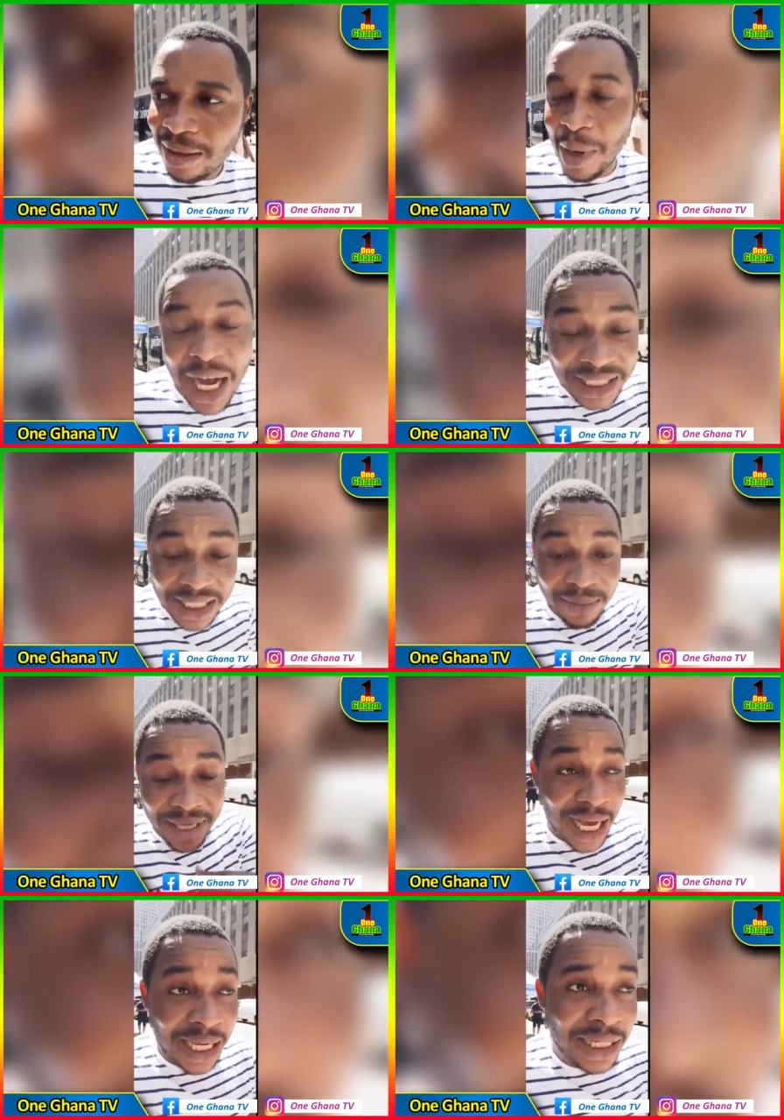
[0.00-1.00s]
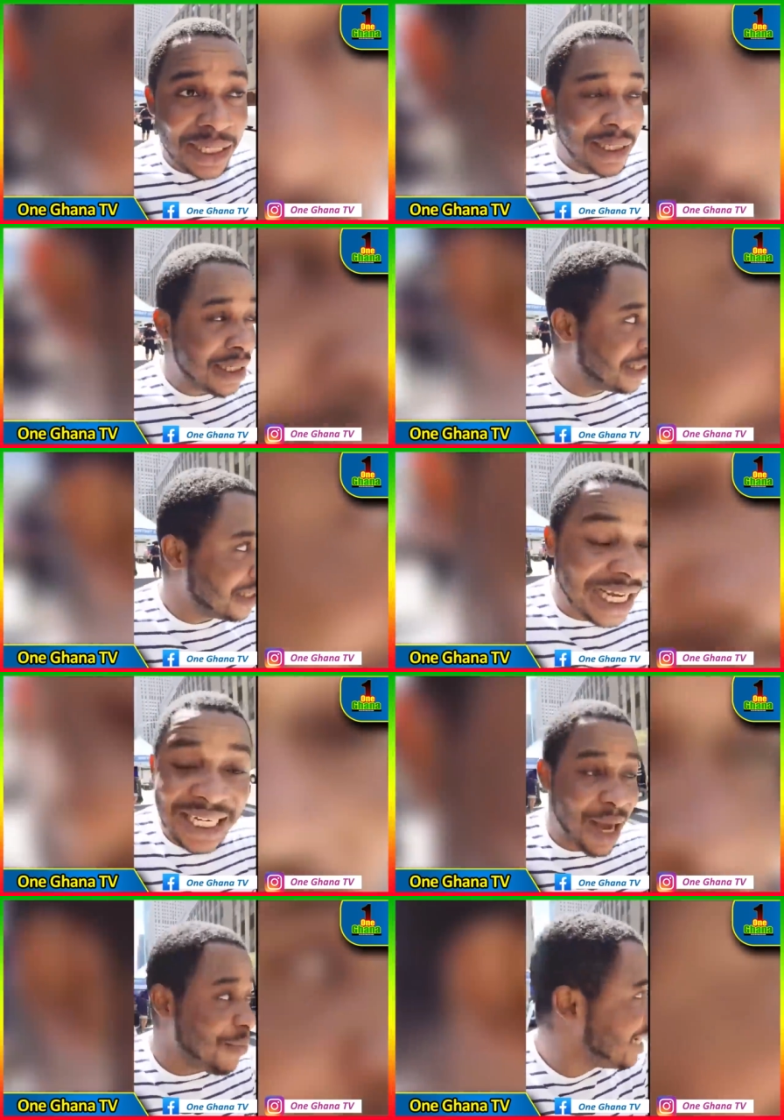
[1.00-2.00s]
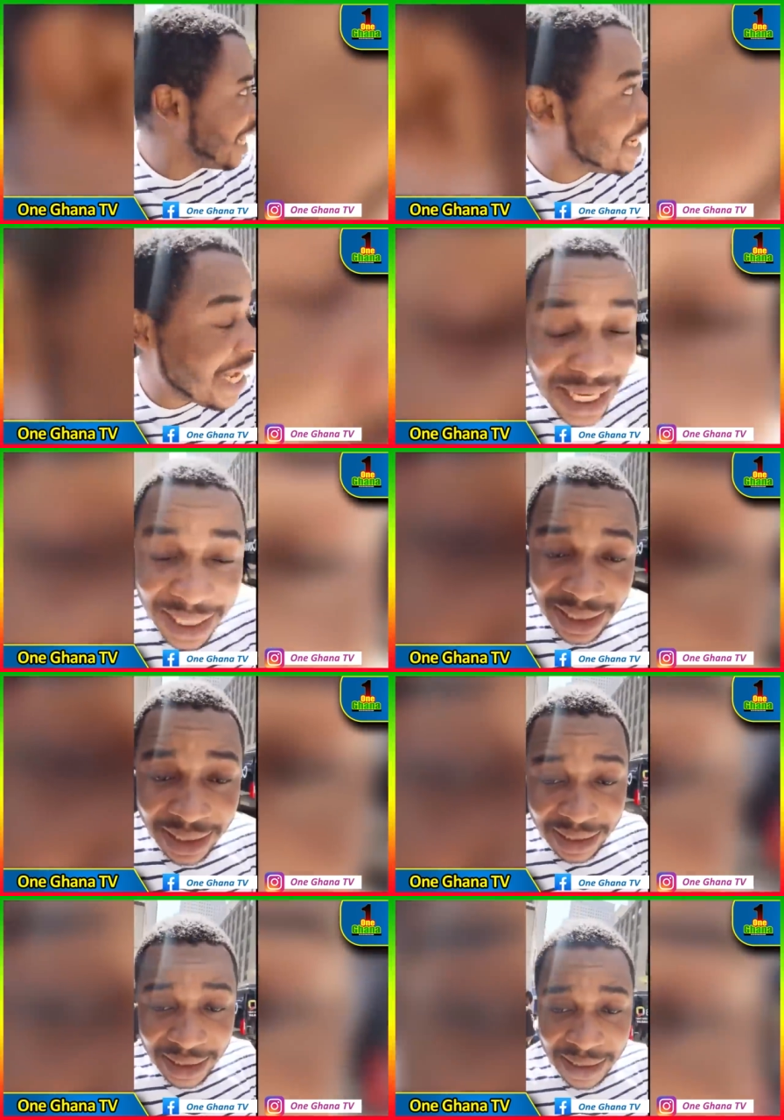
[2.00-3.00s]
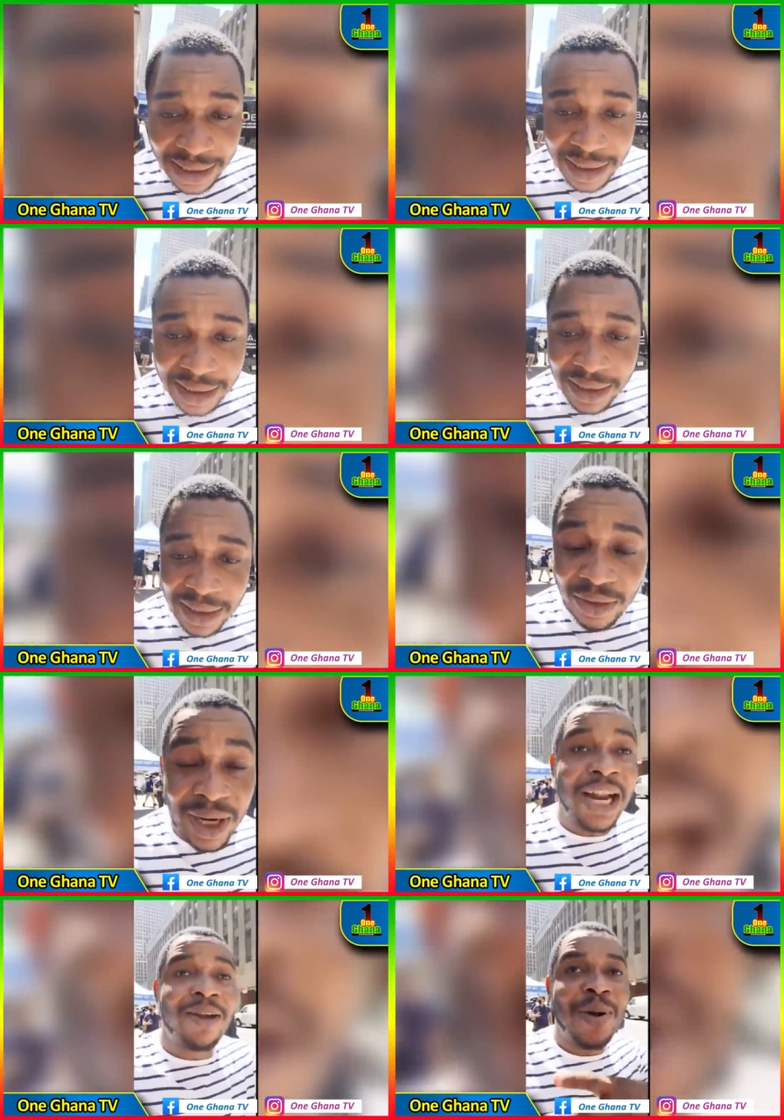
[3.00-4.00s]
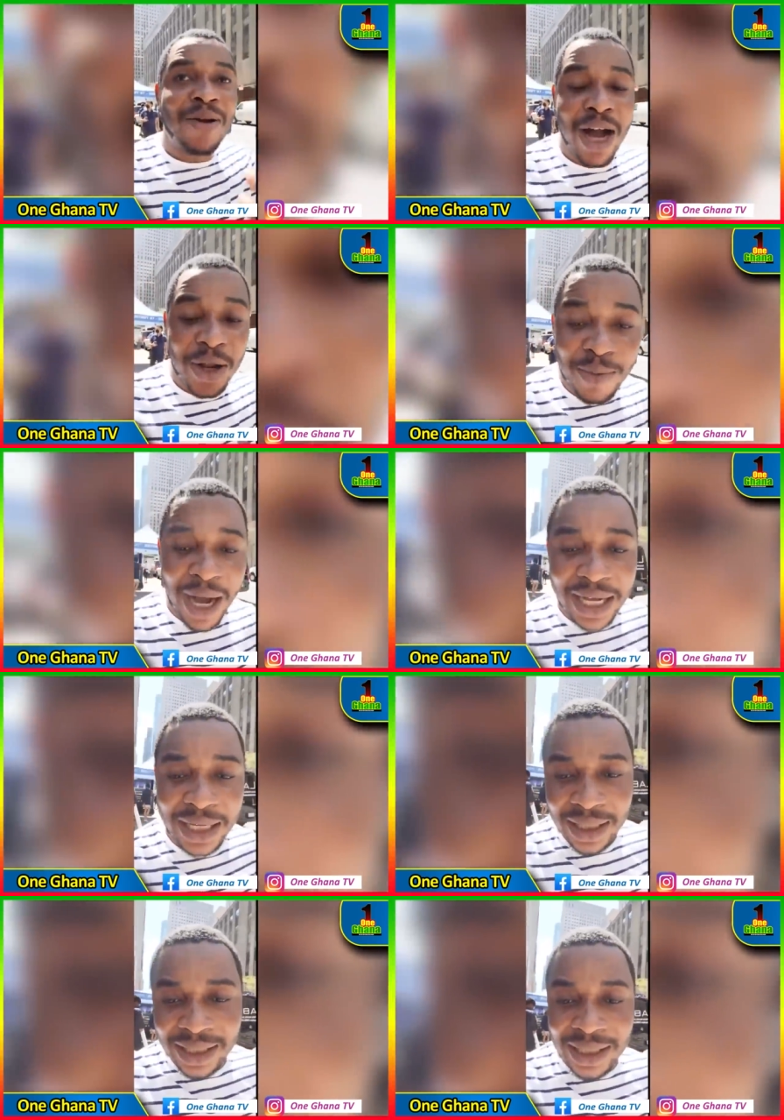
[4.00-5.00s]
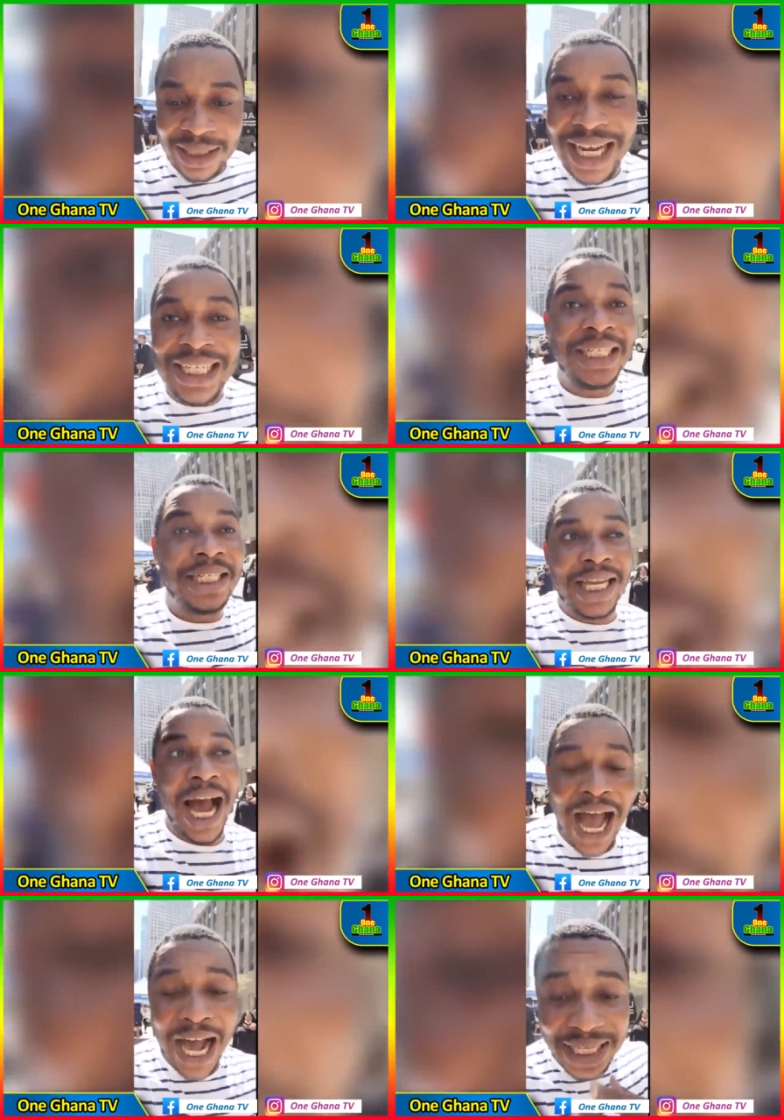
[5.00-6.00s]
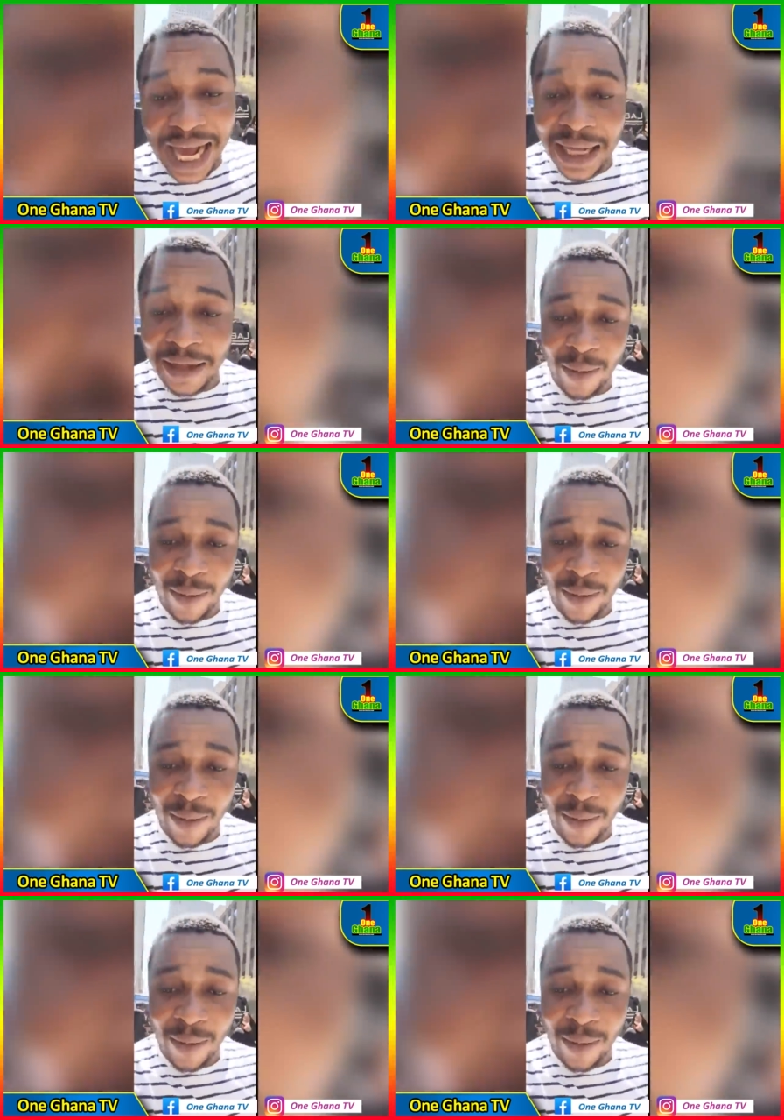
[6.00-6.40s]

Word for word: Boys na mia. Nyanya me na ye. So ya no pakwa aduma. Na ji sika asa.